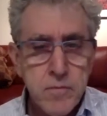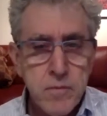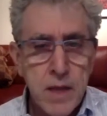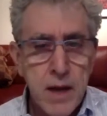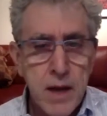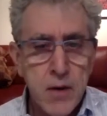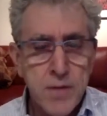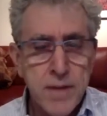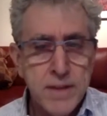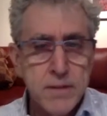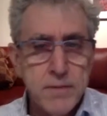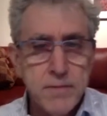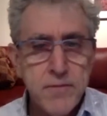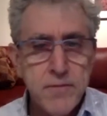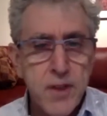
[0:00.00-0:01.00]
I don't know if that's a
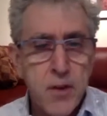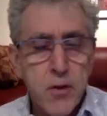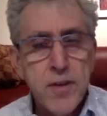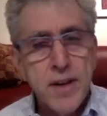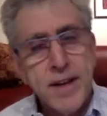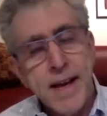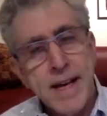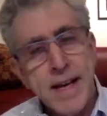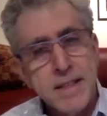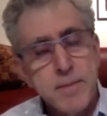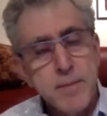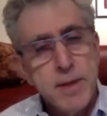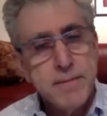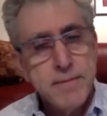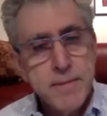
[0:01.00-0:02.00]
fair thing to ask, but